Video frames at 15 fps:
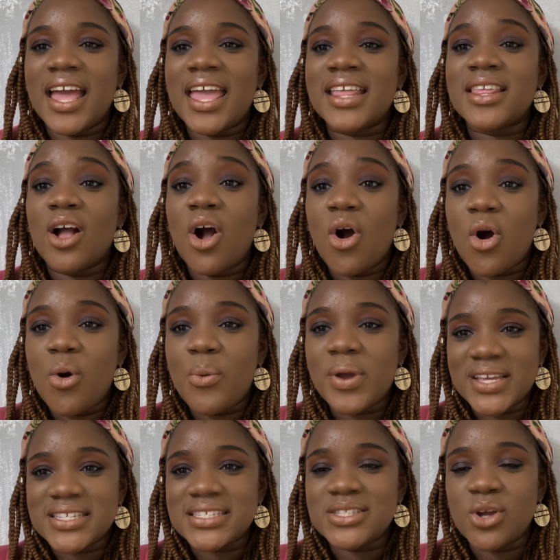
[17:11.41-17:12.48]
And
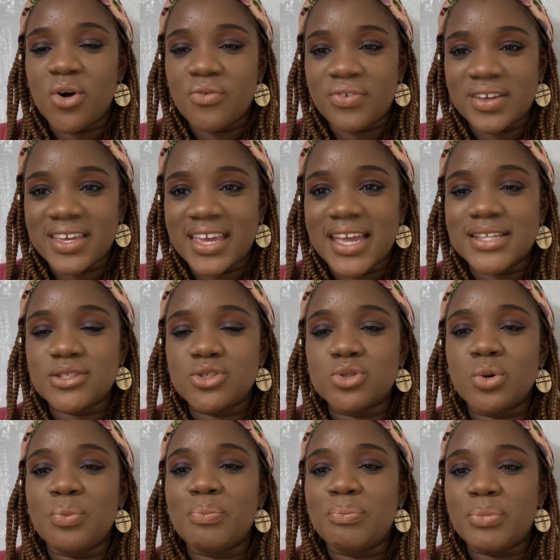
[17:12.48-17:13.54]
always don't forget
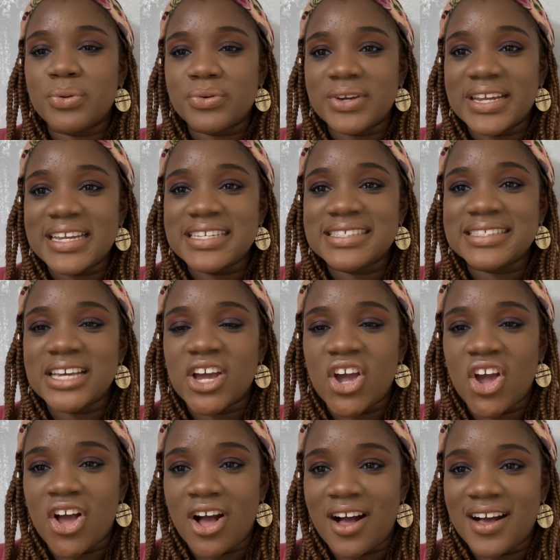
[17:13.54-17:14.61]
to praise
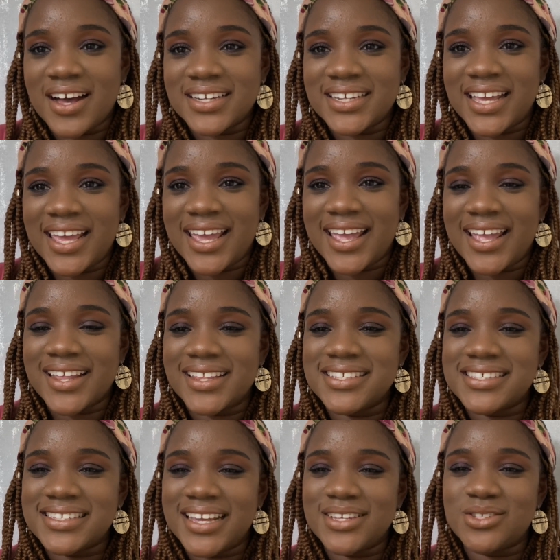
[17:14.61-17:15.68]
God and
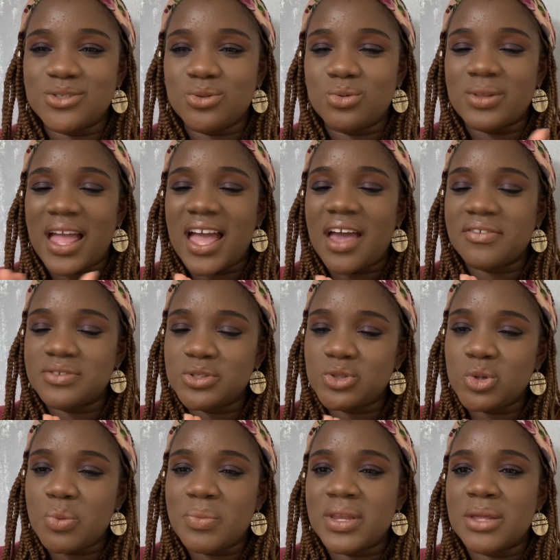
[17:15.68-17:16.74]
stay tuned. I have
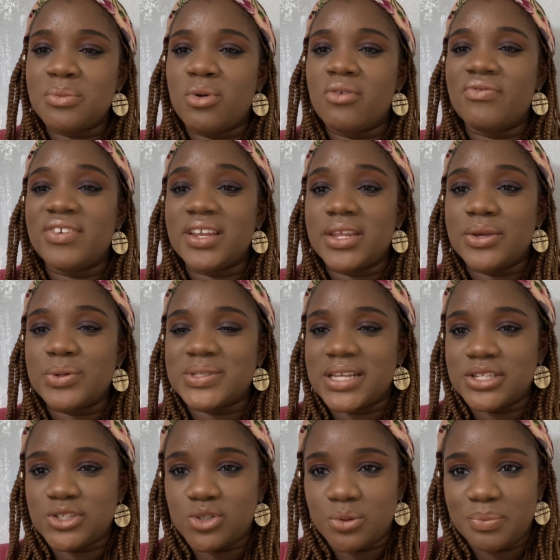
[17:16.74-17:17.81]
so many more videos
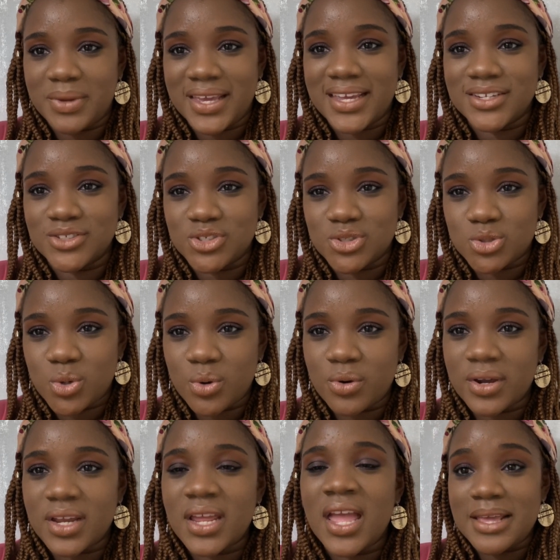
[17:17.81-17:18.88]
that you may
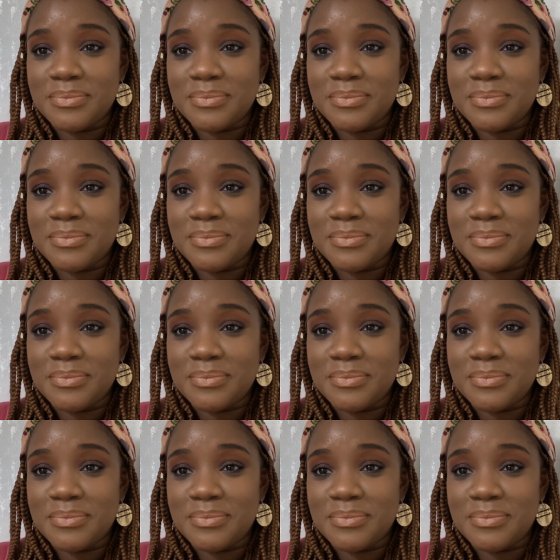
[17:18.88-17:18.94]
enjoy.